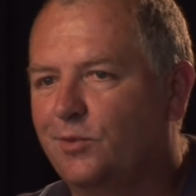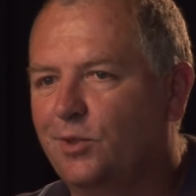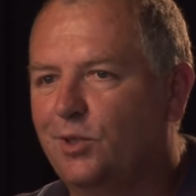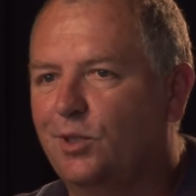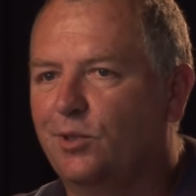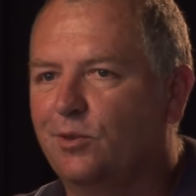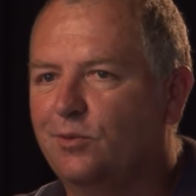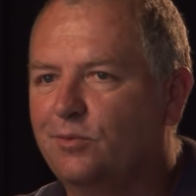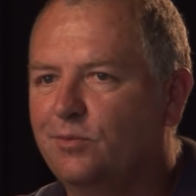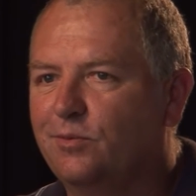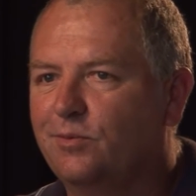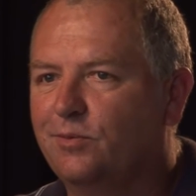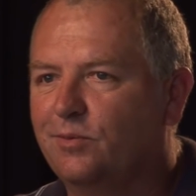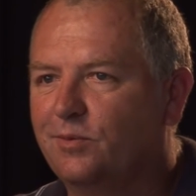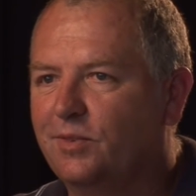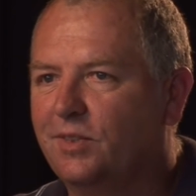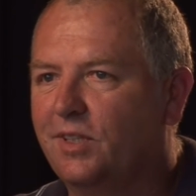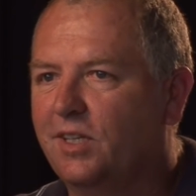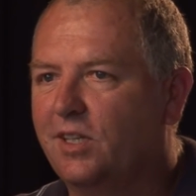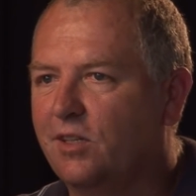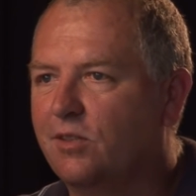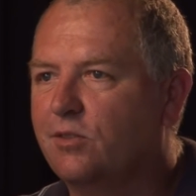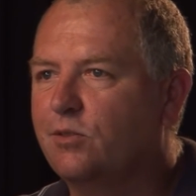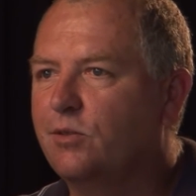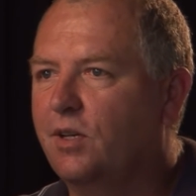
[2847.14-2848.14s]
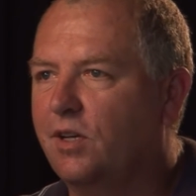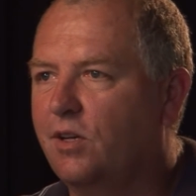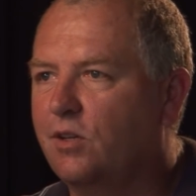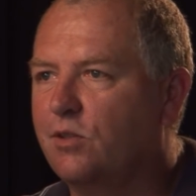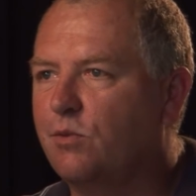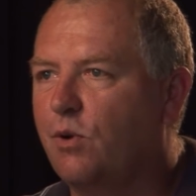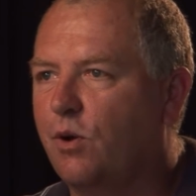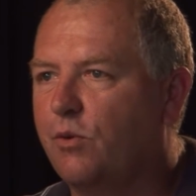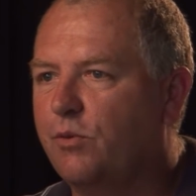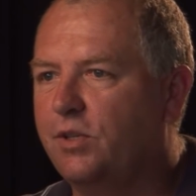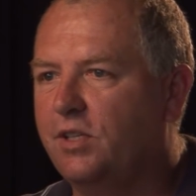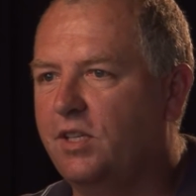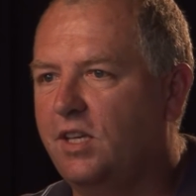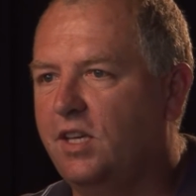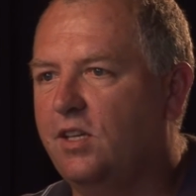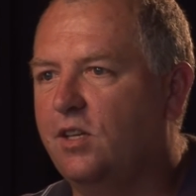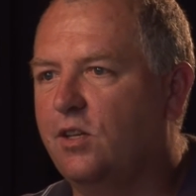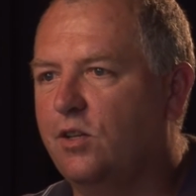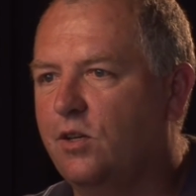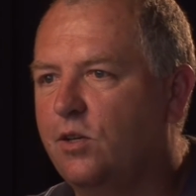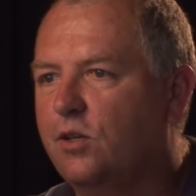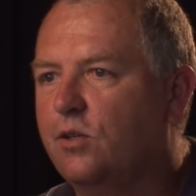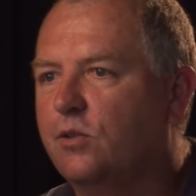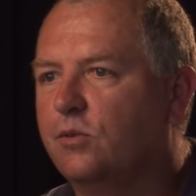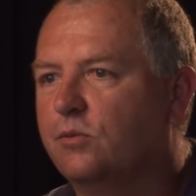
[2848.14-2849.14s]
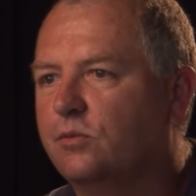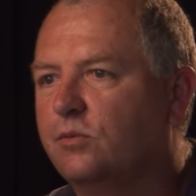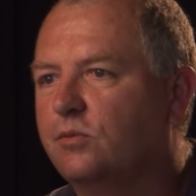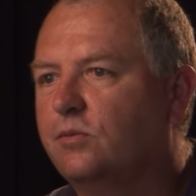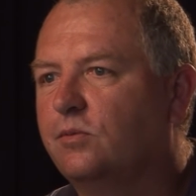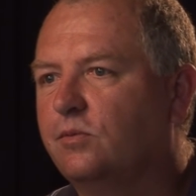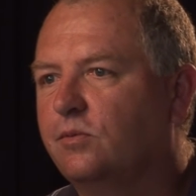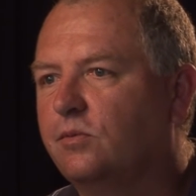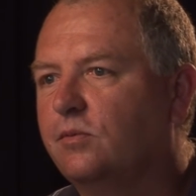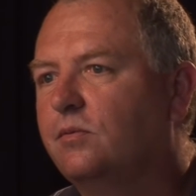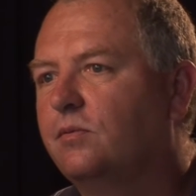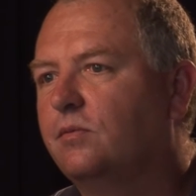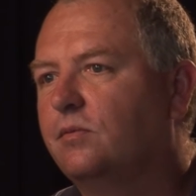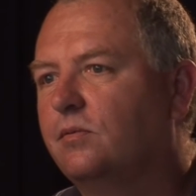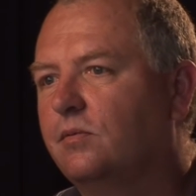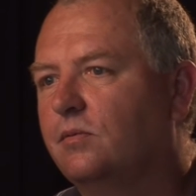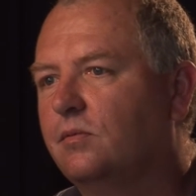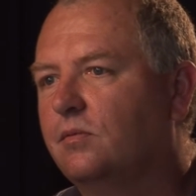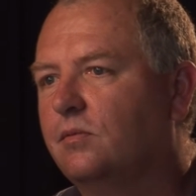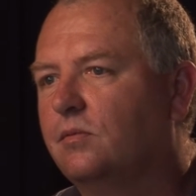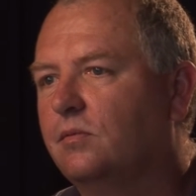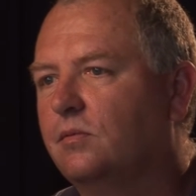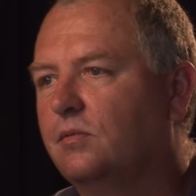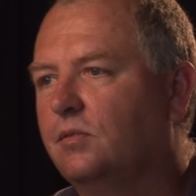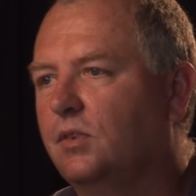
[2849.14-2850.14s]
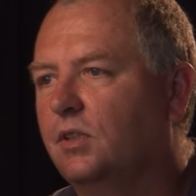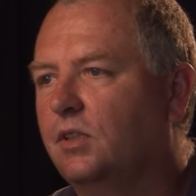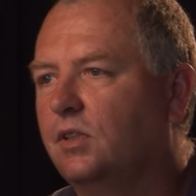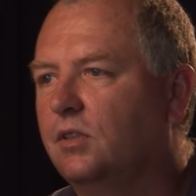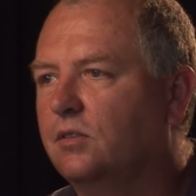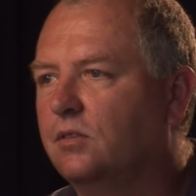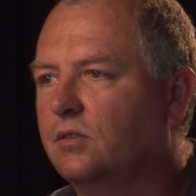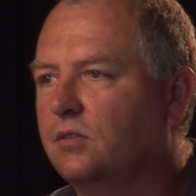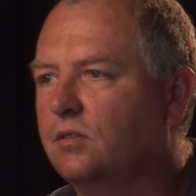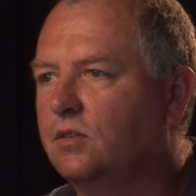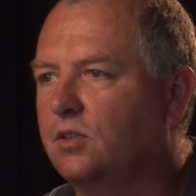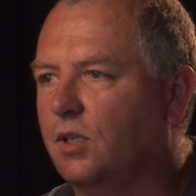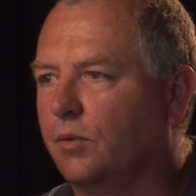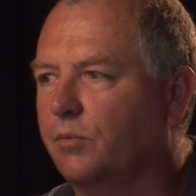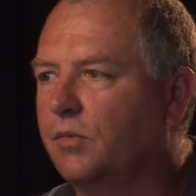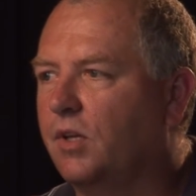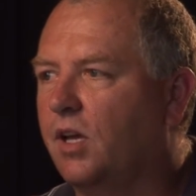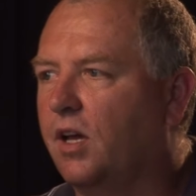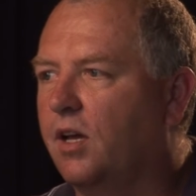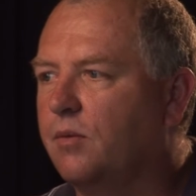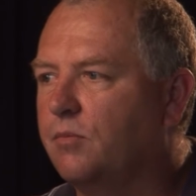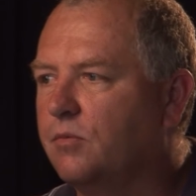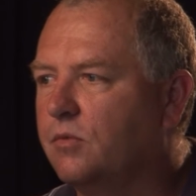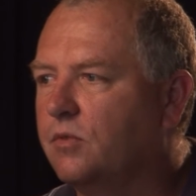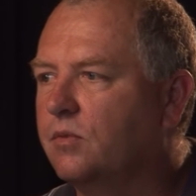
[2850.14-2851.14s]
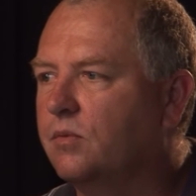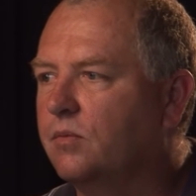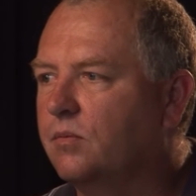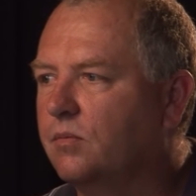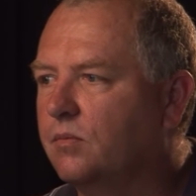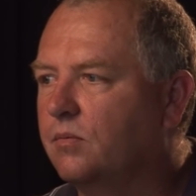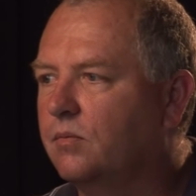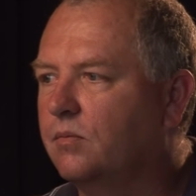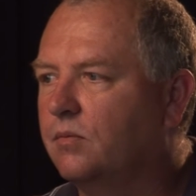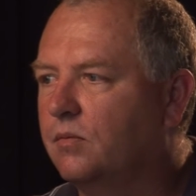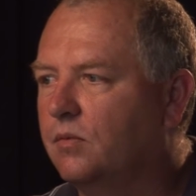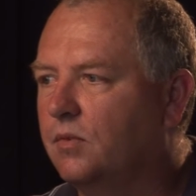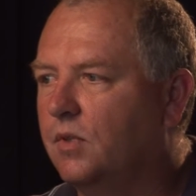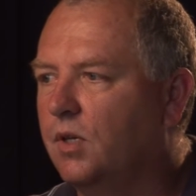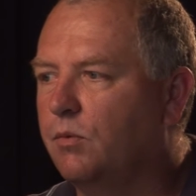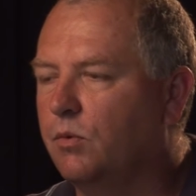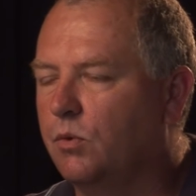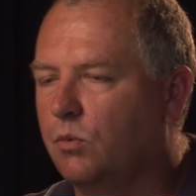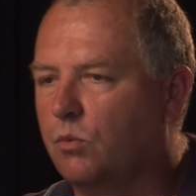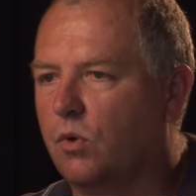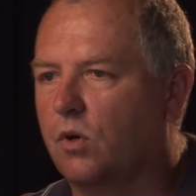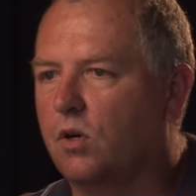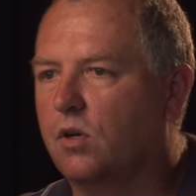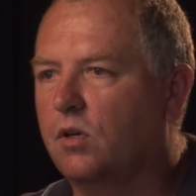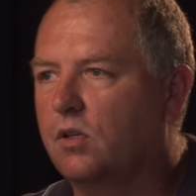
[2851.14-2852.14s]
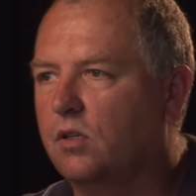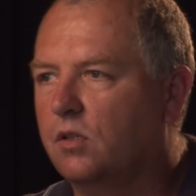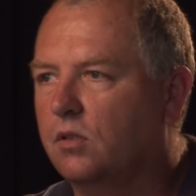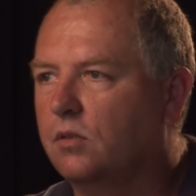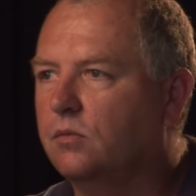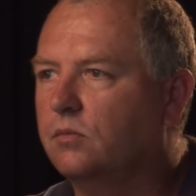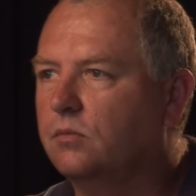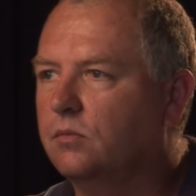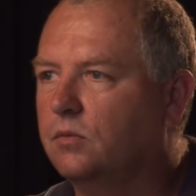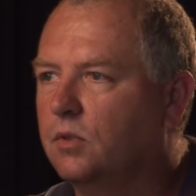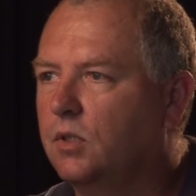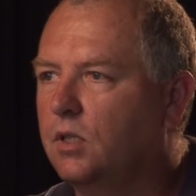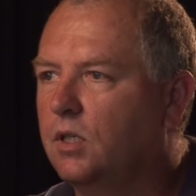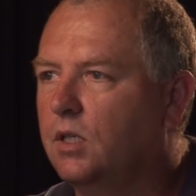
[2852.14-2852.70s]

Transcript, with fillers: you know, here's what we need to do. And sometimes it would work, and